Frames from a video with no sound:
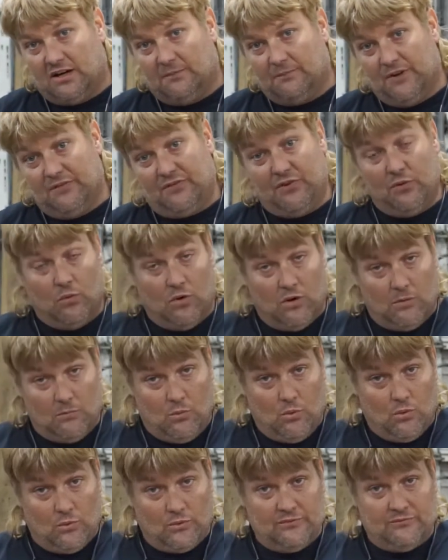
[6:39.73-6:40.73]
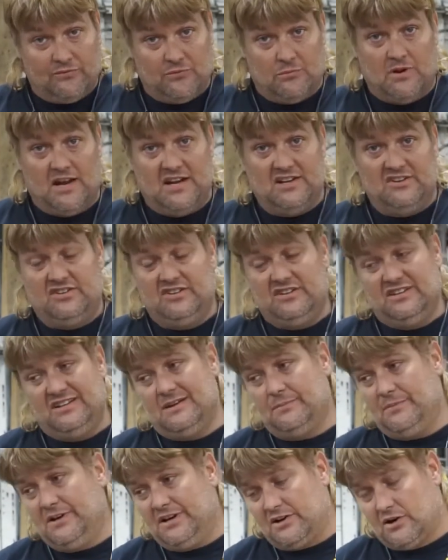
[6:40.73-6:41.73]
If you want more information,
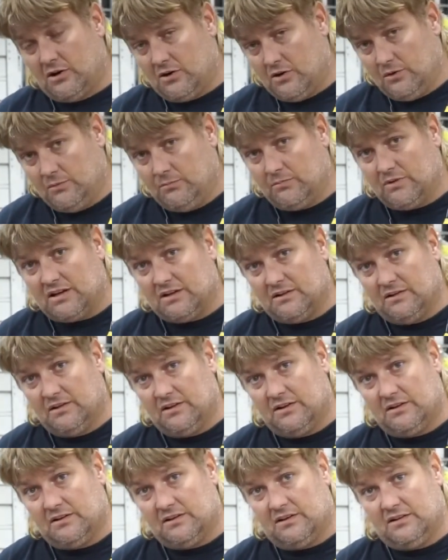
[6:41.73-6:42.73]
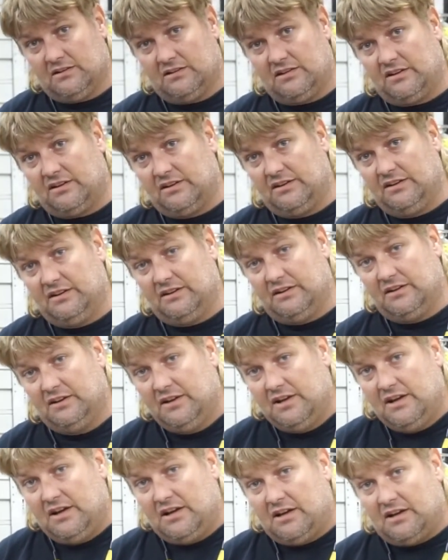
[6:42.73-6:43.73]
give me a call. I'll tell you
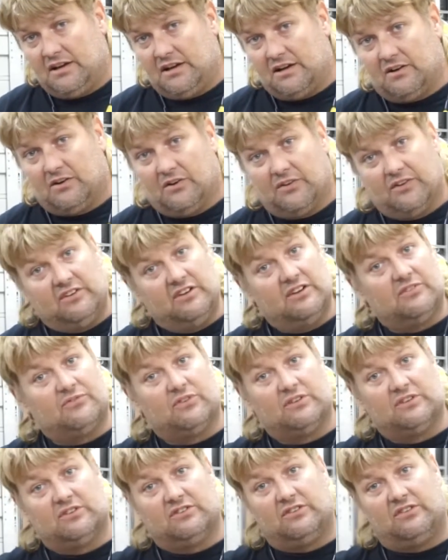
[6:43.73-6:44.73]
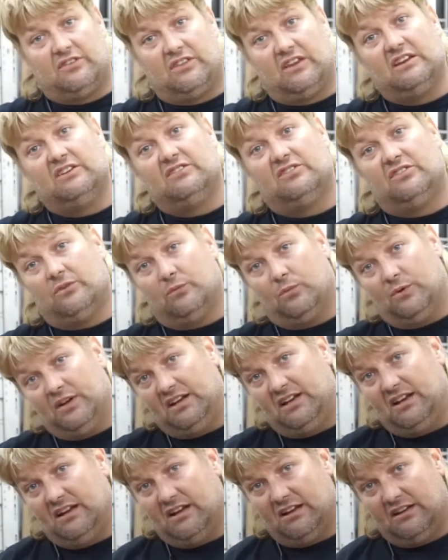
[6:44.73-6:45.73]
all the different things that
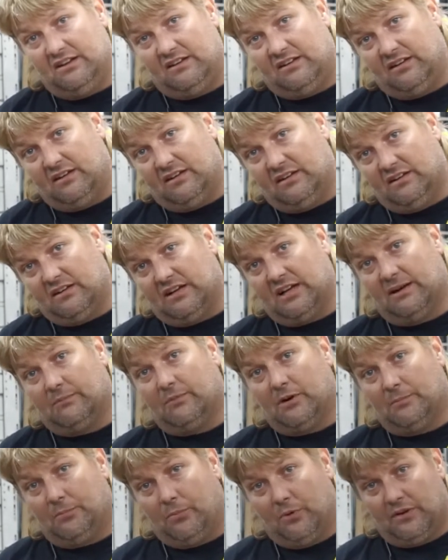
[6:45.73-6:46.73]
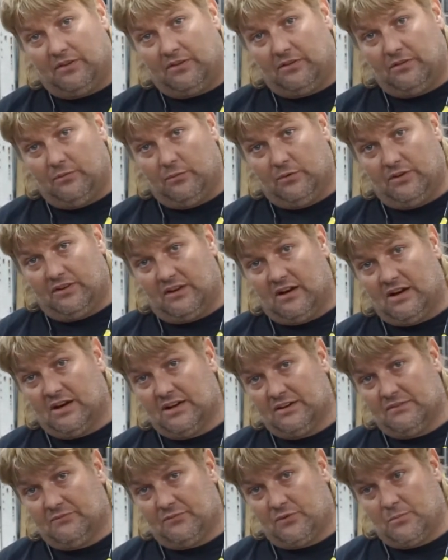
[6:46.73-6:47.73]
we did to come up with
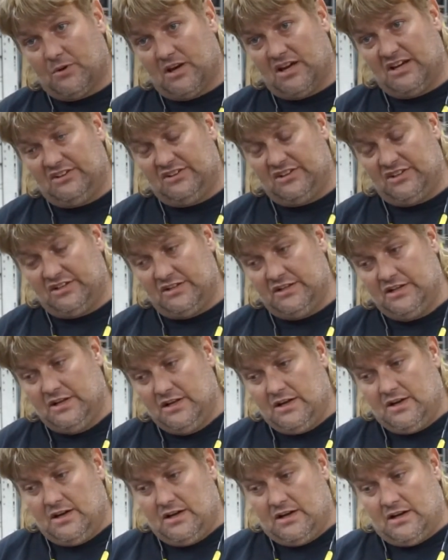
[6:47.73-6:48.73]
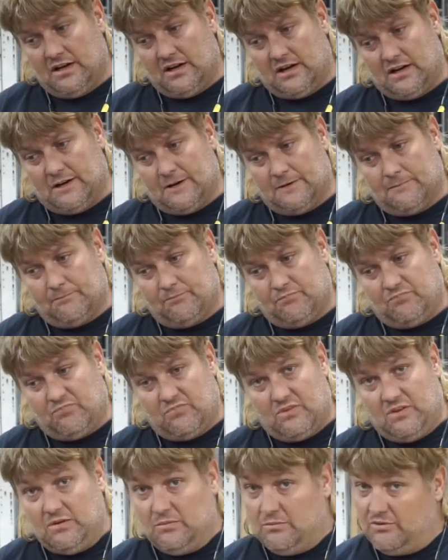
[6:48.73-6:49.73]
our information.
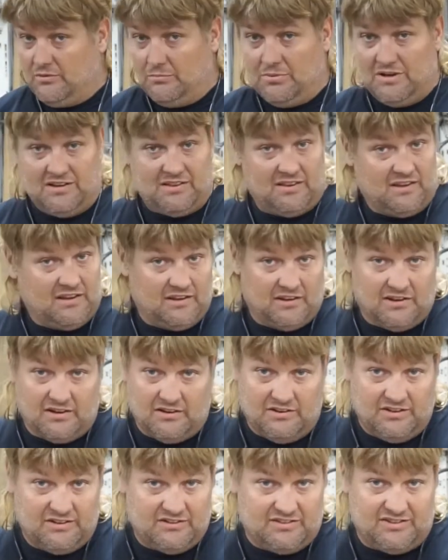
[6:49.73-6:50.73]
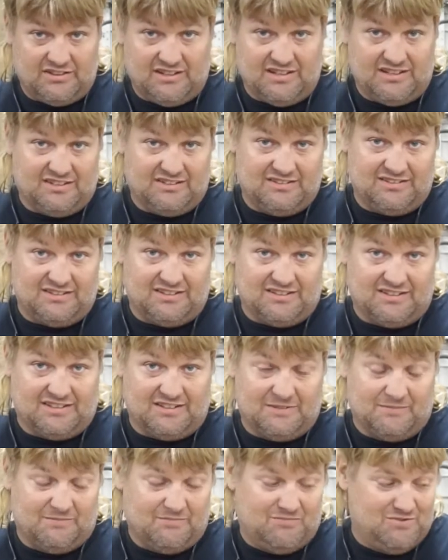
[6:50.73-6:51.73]
The big thing though is
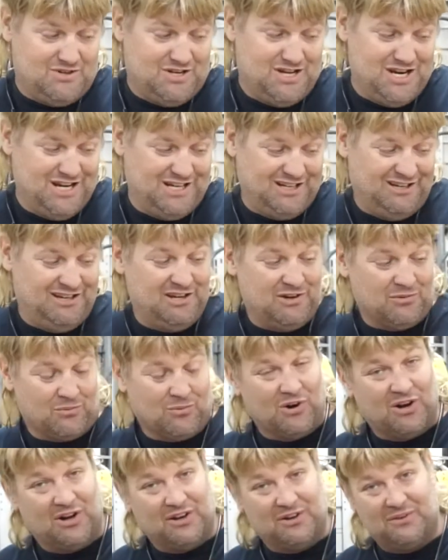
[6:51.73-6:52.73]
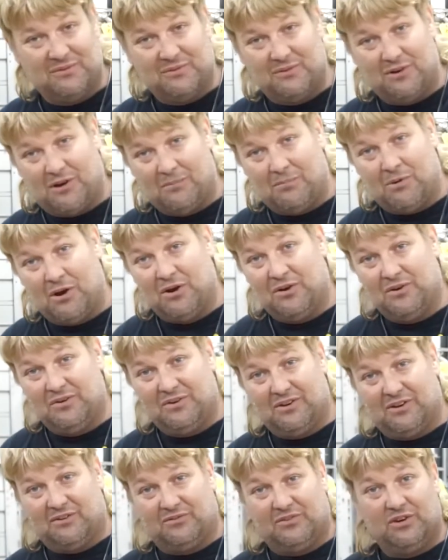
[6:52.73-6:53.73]
you run a
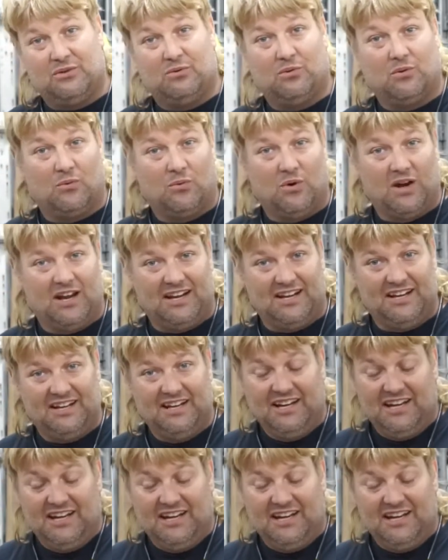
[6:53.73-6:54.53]
boat of equal weight,